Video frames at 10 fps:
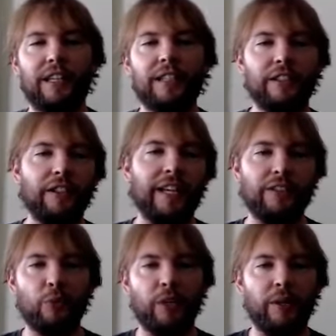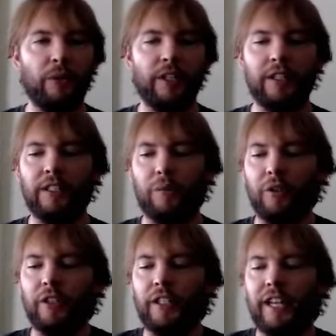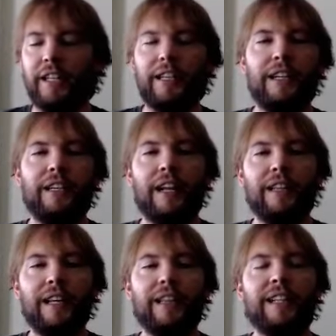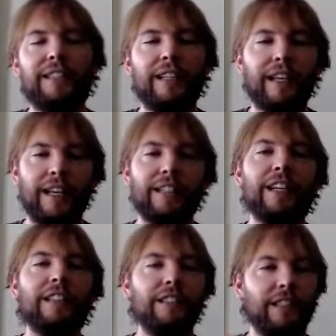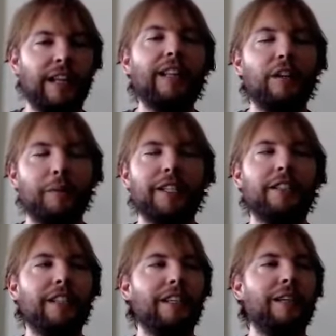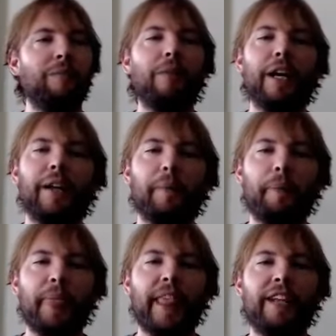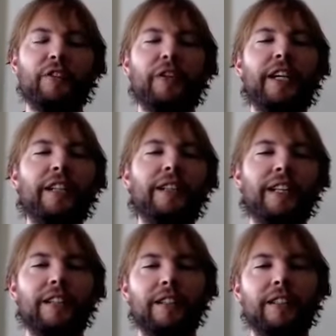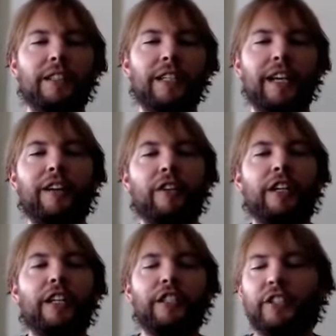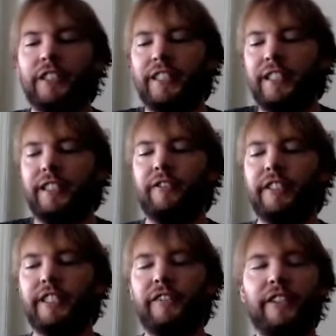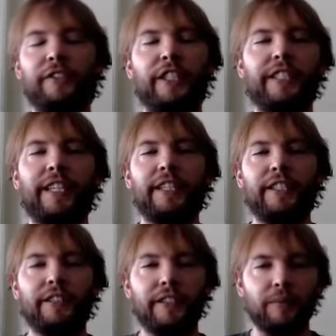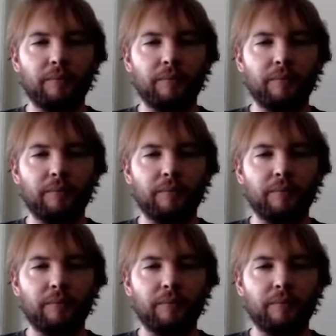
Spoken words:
So that's what I want to communicate there. It does a little bit, but it's very little in regard to the sending and receiving of transactions.